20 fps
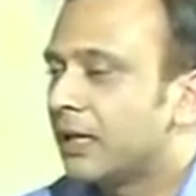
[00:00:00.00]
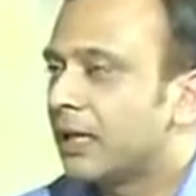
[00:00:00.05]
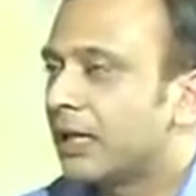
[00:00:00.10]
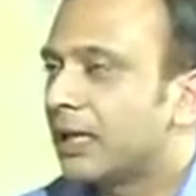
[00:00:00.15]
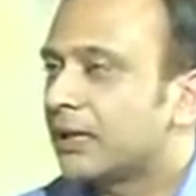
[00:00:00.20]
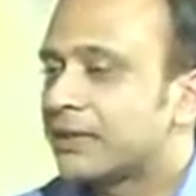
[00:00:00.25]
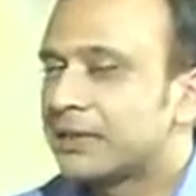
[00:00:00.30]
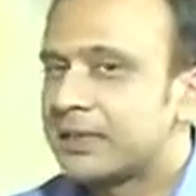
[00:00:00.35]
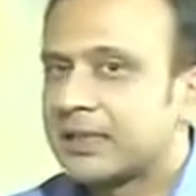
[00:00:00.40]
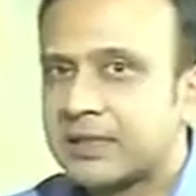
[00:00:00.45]

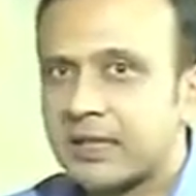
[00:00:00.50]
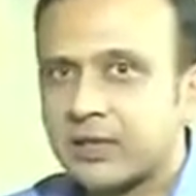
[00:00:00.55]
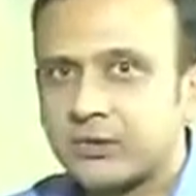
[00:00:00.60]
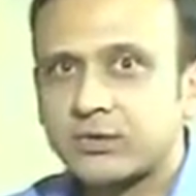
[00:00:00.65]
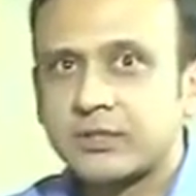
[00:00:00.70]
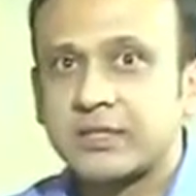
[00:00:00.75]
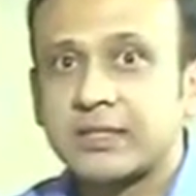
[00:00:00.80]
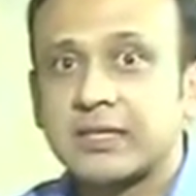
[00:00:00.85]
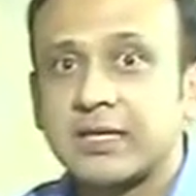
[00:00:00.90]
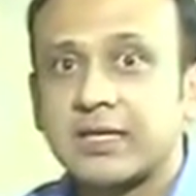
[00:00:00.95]
And then I
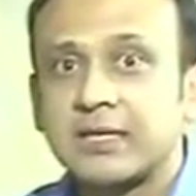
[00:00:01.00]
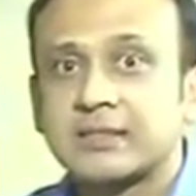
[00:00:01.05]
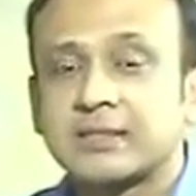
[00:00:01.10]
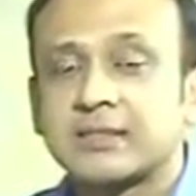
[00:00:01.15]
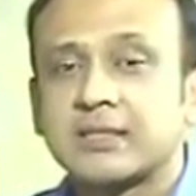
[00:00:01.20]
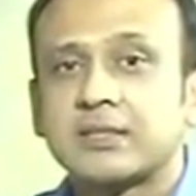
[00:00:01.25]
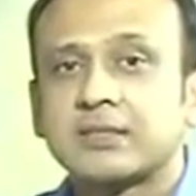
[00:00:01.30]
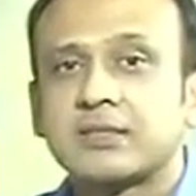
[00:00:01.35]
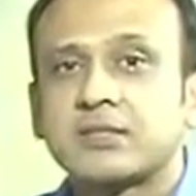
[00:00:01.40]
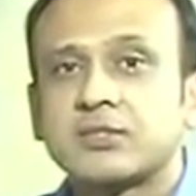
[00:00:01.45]

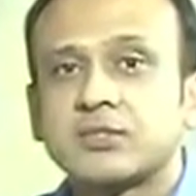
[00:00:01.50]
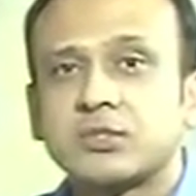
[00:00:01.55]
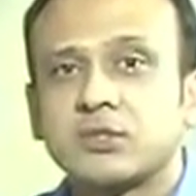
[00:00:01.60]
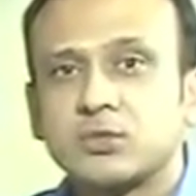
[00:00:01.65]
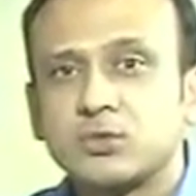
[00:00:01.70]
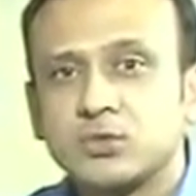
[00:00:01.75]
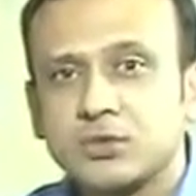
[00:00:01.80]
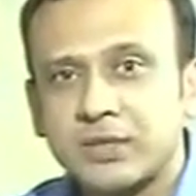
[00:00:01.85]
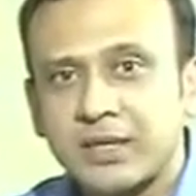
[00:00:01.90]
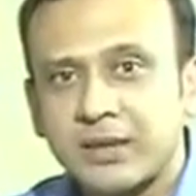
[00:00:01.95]
realized that the
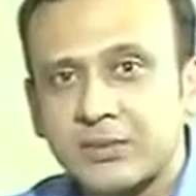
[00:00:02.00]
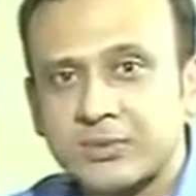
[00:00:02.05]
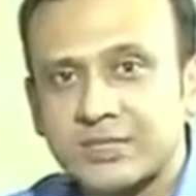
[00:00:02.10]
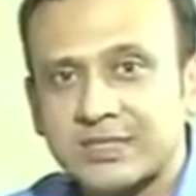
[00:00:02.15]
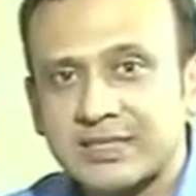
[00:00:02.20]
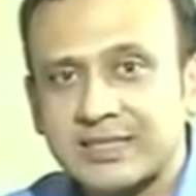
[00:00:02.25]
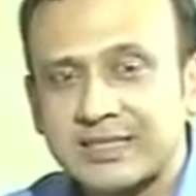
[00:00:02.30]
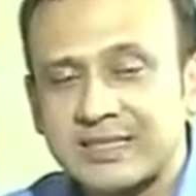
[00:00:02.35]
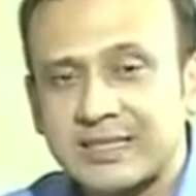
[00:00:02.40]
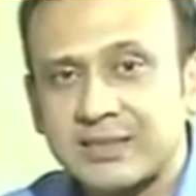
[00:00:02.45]
solution I was
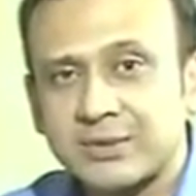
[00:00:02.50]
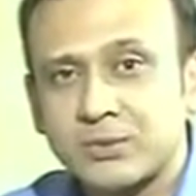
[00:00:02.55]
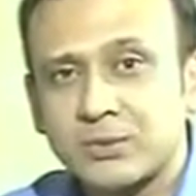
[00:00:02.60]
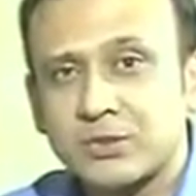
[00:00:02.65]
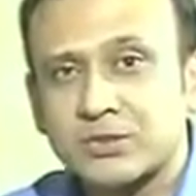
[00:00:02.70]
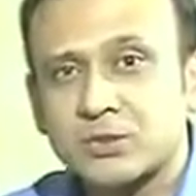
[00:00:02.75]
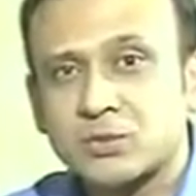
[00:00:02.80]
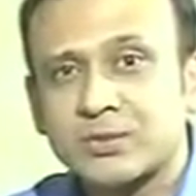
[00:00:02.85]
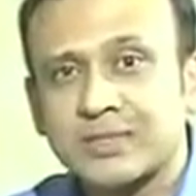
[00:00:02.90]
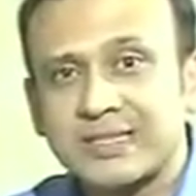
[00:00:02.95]
seeking
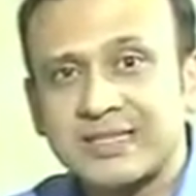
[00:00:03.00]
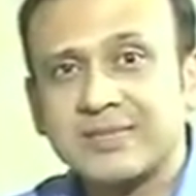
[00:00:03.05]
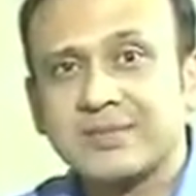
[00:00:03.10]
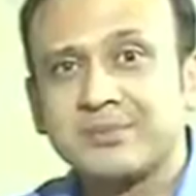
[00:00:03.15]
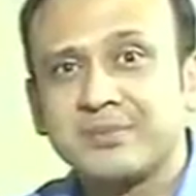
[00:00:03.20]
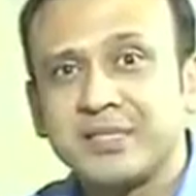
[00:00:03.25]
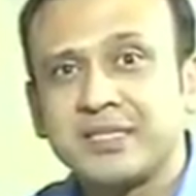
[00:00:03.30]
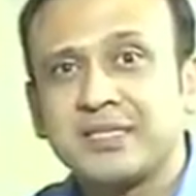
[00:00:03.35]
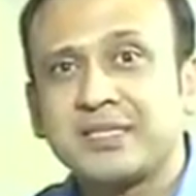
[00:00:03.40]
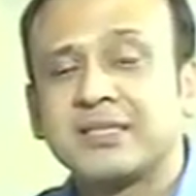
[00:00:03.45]
was within
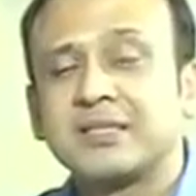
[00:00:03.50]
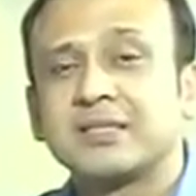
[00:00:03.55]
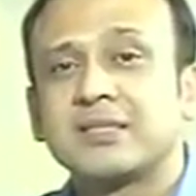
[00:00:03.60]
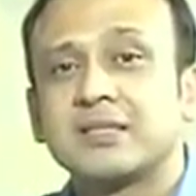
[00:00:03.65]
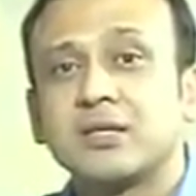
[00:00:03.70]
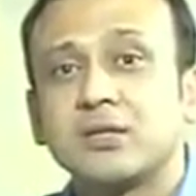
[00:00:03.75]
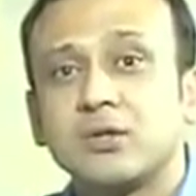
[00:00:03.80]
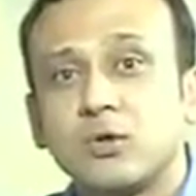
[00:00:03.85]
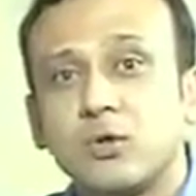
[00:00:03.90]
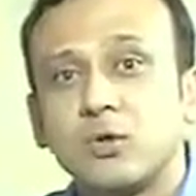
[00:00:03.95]
me
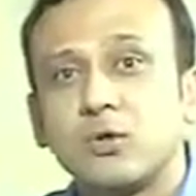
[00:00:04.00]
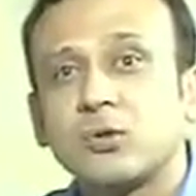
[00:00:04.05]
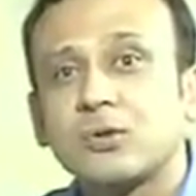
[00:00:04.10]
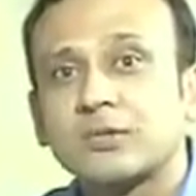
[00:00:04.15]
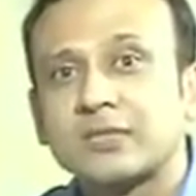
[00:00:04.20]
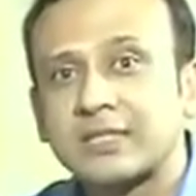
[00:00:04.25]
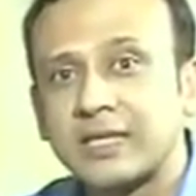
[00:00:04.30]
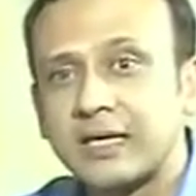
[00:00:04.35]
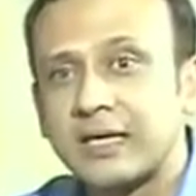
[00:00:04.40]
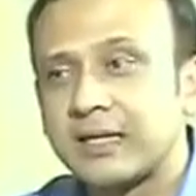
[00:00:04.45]
the
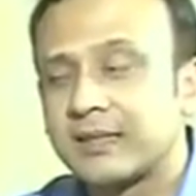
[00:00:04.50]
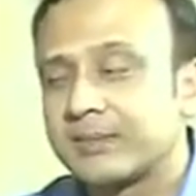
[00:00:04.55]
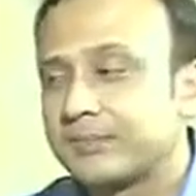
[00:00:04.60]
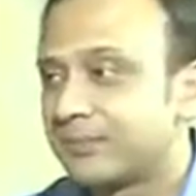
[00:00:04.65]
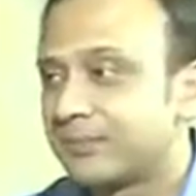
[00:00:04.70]
whole time.